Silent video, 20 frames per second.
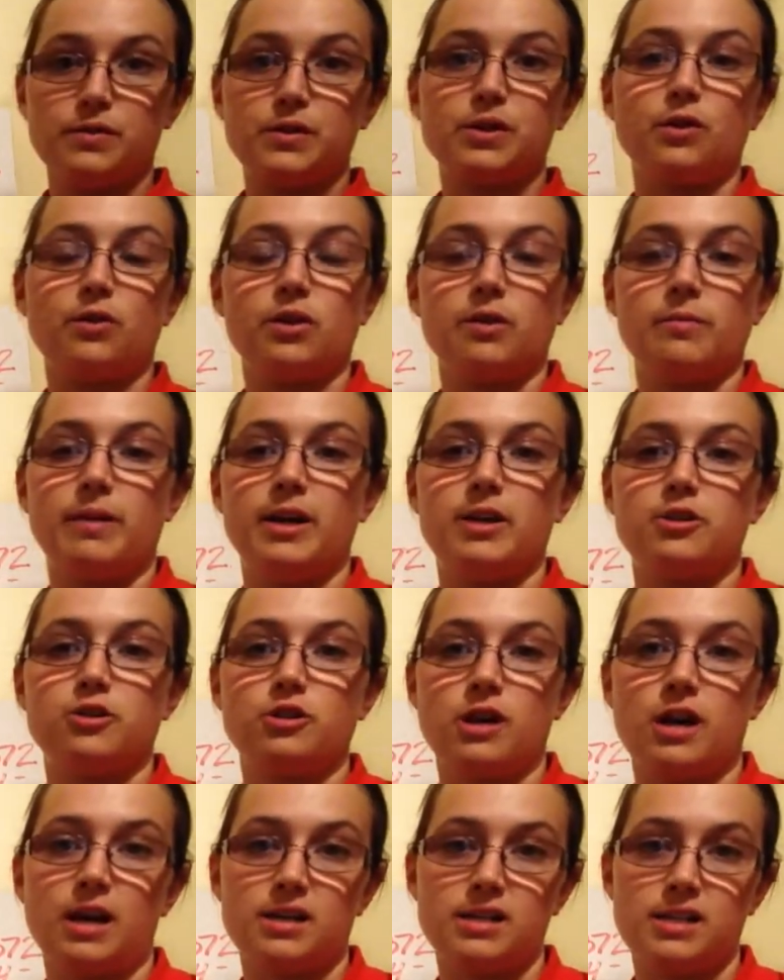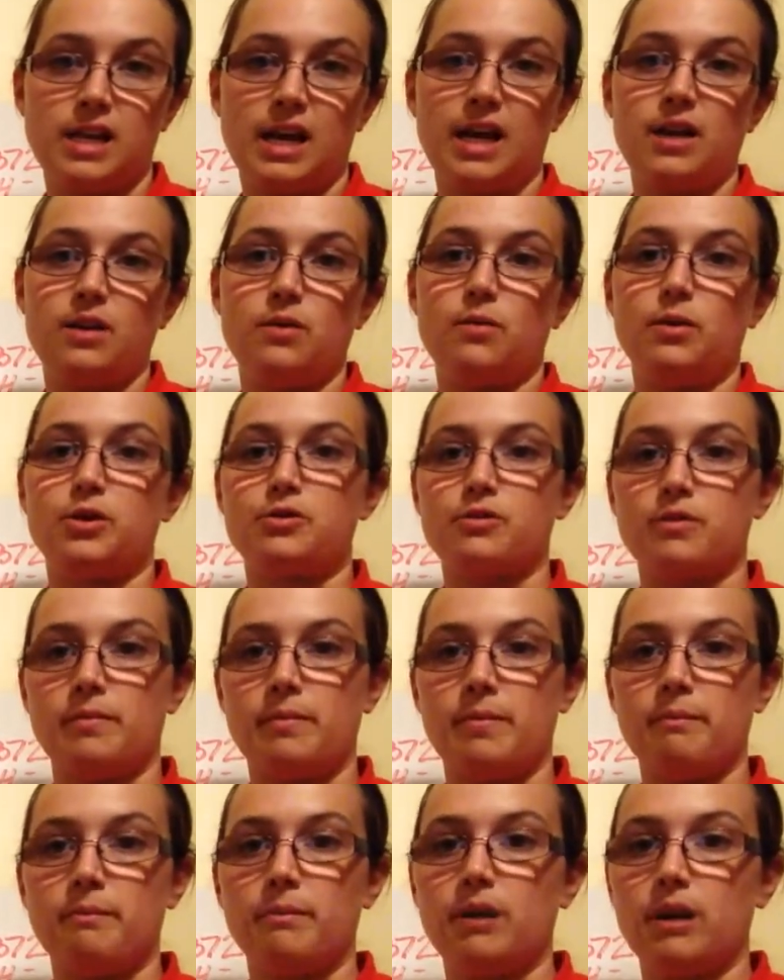of sodium hydroxide, which,
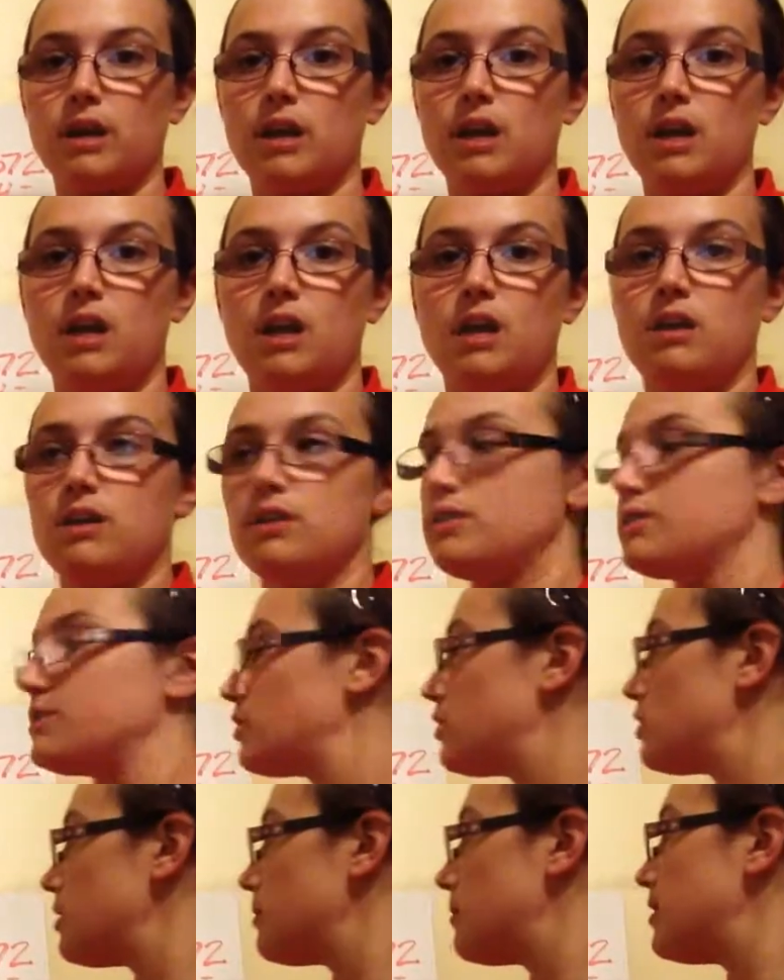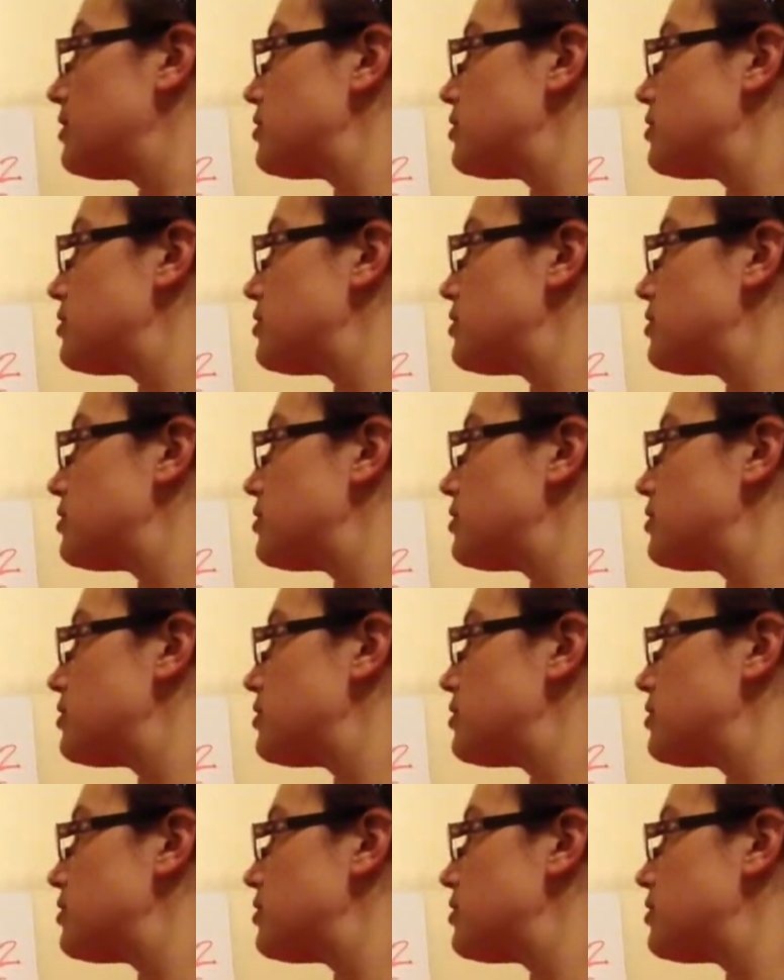remember, sodium